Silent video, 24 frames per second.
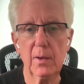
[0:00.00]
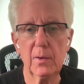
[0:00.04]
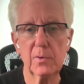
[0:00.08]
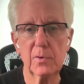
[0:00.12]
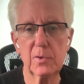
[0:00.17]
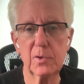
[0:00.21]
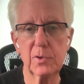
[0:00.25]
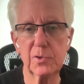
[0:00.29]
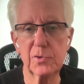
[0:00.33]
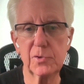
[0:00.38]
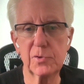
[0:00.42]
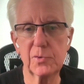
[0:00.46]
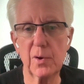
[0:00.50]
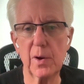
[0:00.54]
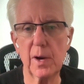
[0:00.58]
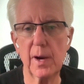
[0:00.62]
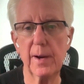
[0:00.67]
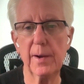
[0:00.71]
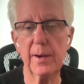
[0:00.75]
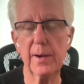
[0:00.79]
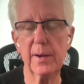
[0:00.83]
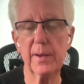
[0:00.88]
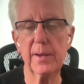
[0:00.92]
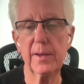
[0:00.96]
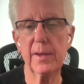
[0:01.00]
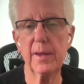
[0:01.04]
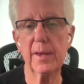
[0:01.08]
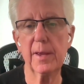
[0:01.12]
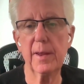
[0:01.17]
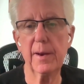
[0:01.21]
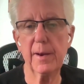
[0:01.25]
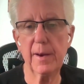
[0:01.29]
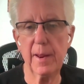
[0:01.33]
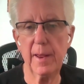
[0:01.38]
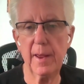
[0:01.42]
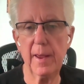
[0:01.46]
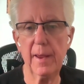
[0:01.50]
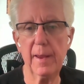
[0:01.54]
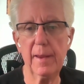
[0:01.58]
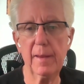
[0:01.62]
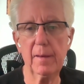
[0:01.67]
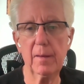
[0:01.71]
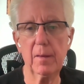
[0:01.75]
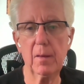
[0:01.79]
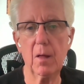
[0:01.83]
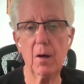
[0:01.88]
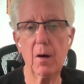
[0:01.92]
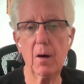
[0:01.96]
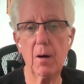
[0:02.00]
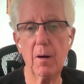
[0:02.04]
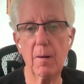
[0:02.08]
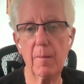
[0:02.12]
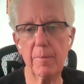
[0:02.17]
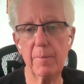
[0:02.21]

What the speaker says: to try to get a law